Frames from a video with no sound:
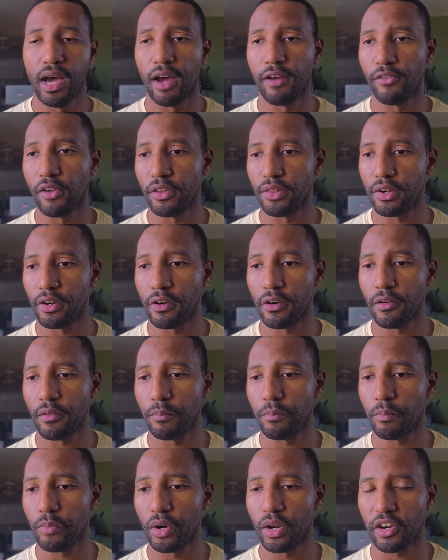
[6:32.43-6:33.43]
of
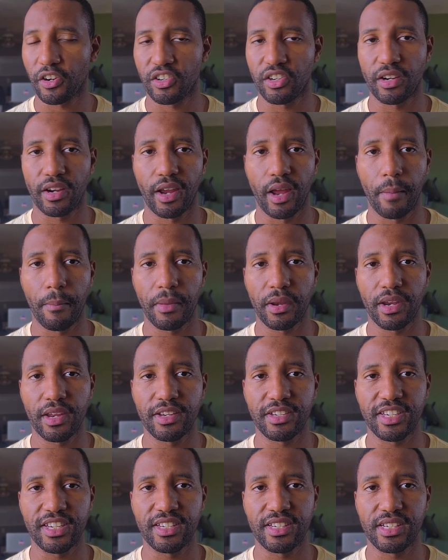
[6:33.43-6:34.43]
other production
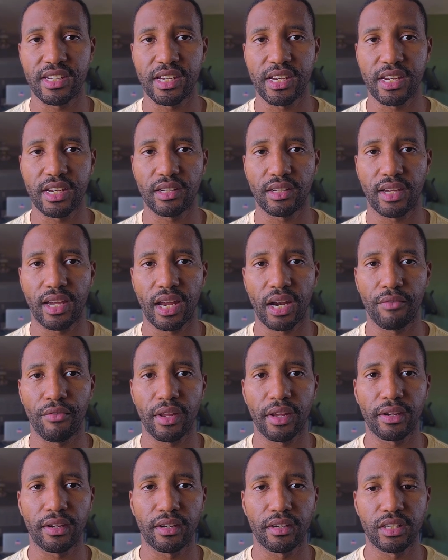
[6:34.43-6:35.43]
companies and seeing, kind of
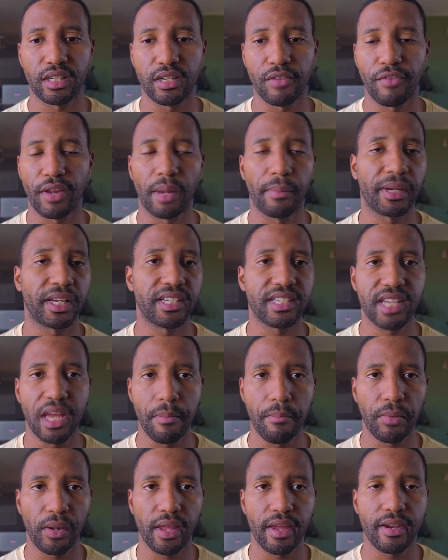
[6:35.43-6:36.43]
like developing a
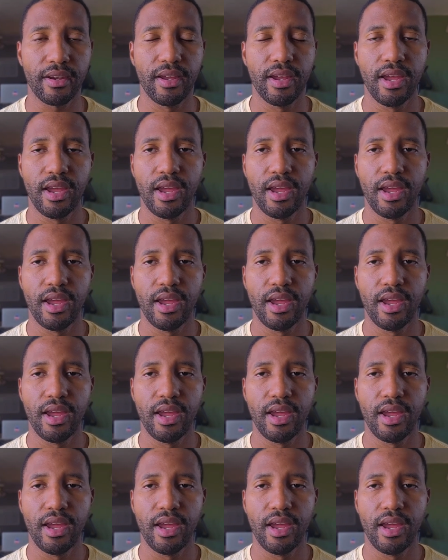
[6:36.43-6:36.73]
template,